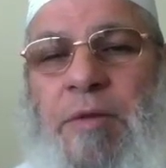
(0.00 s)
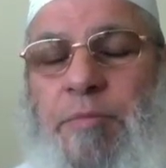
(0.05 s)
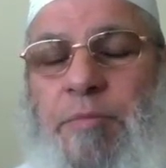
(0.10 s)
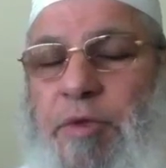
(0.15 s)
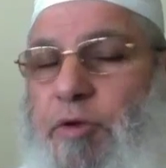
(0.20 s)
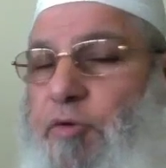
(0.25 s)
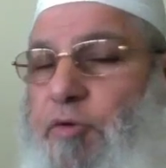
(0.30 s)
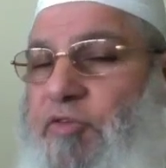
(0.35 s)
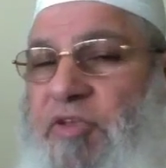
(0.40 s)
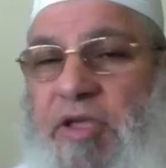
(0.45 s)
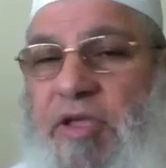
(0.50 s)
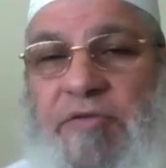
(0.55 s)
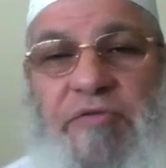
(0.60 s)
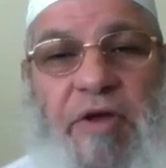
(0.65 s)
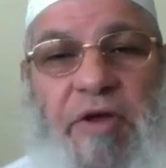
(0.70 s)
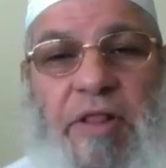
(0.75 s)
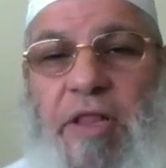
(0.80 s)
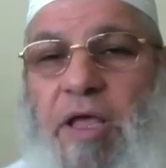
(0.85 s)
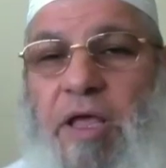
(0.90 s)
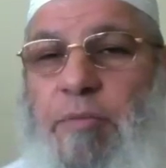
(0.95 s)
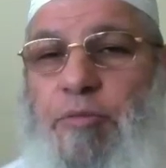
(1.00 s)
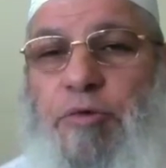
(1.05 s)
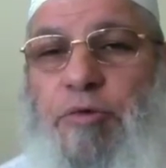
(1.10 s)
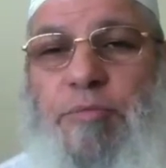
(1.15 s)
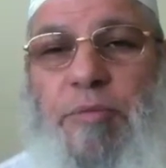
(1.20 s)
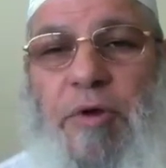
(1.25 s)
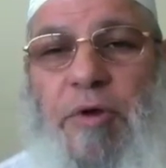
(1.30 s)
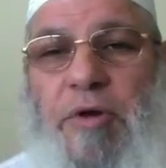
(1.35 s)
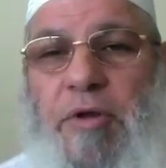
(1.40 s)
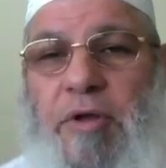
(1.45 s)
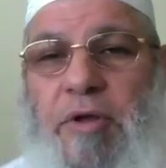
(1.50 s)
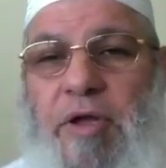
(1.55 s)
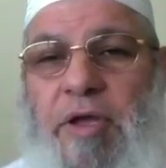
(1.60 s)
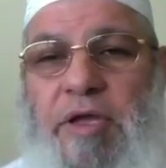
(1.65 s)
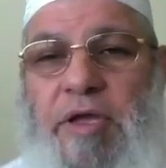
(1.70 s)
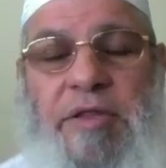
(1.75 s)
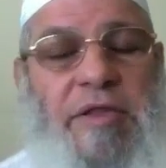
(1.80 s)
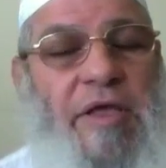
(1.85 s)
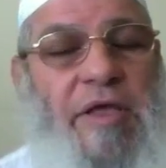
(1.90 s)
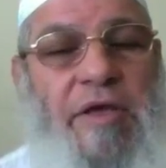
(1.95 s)
Because if Allah put
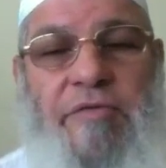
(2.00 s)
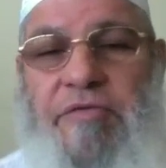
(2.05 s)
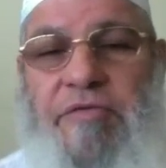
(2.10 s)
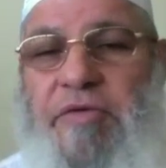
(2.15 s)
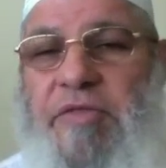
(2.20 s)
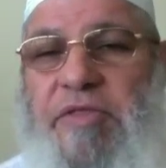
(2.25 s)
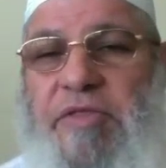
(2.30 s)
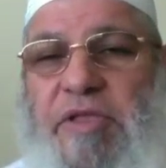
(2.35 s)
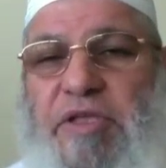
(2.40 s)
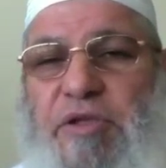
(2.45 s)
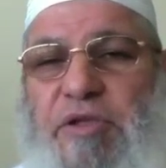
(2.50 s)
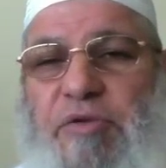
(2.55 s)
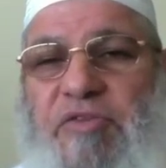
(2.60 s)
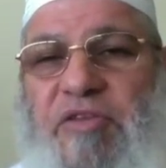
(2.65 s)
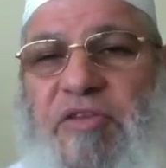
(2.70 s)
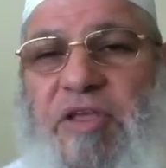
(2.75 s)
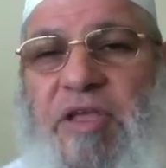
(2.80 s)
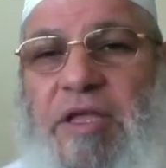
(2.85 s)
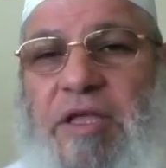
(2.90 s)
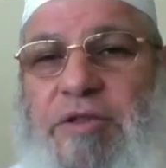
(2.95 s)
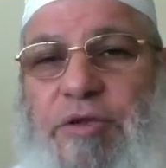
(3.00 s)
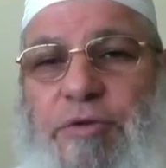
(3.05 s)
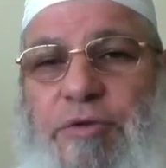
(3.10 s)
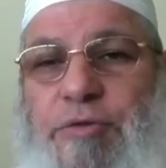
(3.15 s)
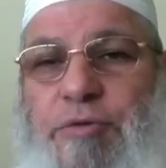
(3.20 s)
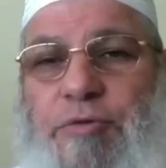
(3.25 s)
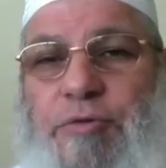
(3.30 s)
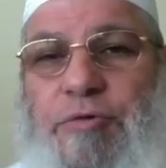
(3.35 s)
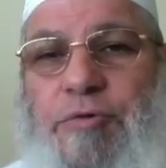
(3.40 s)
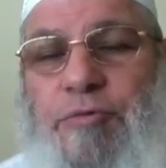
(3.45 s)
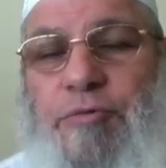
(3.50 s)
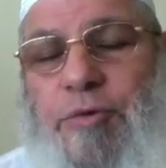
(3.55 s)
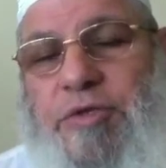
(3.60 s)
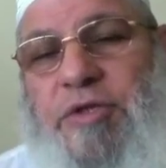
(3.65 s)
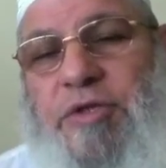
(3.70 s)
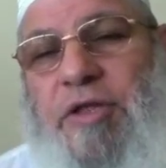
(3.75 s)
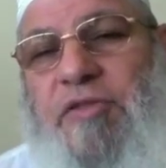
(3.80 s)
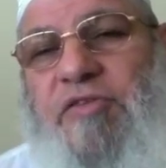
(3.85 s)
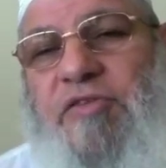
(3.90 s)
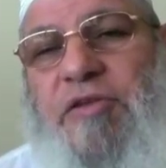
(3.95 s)
barakah in everything you say and you do,
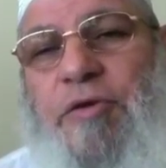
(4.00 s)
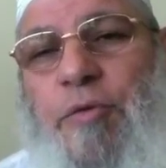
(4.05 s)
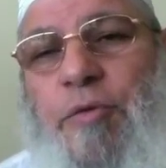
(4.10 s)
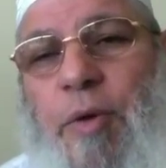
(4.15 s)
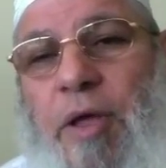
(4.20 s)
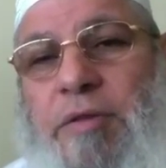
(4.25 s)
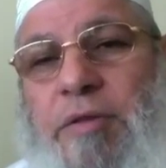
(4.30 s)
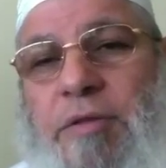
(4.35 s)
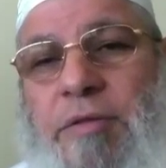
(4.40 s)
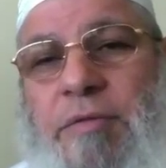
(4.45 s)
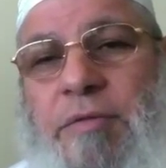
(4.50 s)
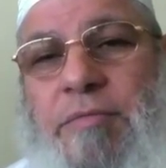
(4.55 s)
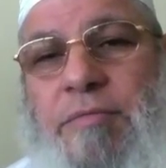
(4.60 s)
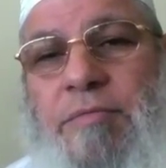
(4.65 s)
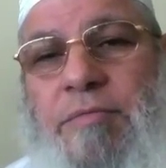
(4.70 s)
what else do you want?